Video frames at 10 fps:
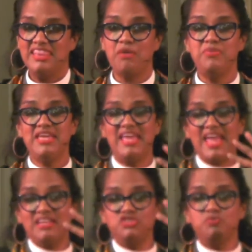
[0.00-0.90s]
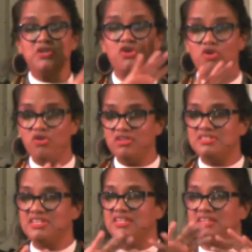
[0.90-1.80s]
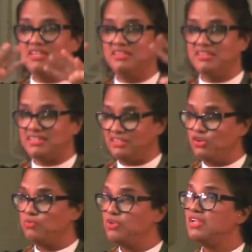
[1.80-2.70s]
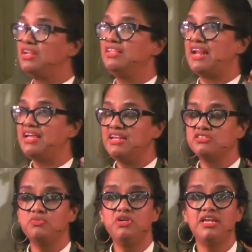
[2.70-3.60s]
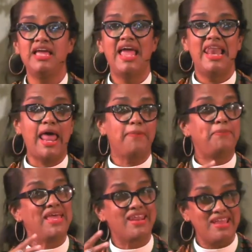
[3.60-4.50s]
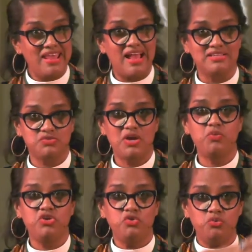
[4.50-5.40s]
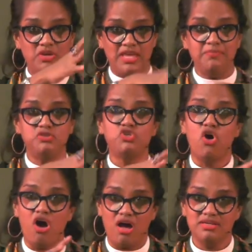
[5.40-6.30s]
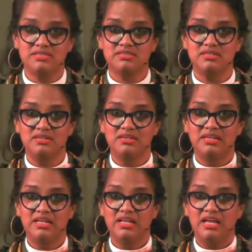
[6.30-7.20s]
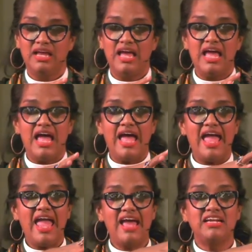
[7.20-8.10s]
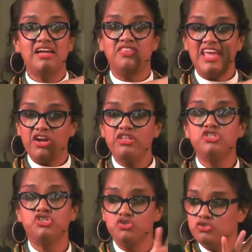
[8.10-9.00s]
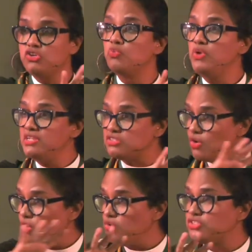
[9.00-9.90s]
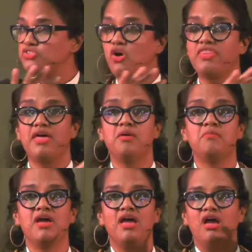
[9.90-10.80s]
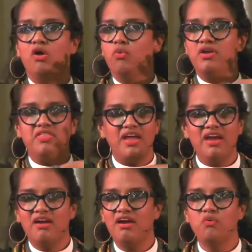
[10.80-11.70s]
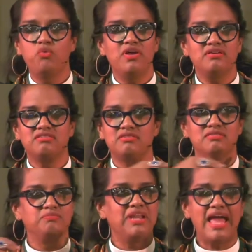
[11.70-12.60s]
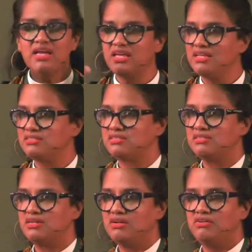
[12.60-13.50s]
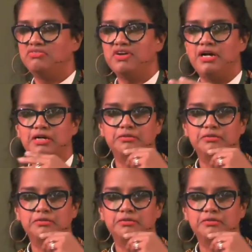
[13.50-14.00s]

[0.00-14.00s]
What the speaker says: that began to be called in the Latino community, in the Latinx community, las perreras, right, where you keep dogs. And there the children, we all saw them, were there with blankets of